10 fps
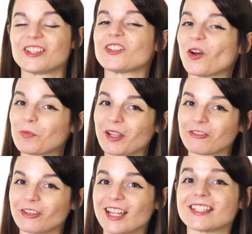Don't be
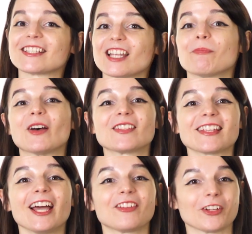afraid to step
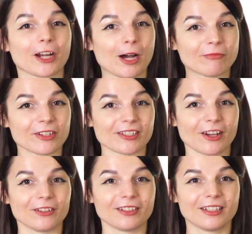outside of your comfort
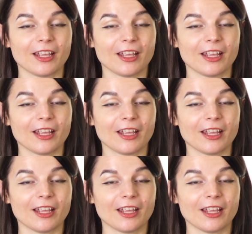zone.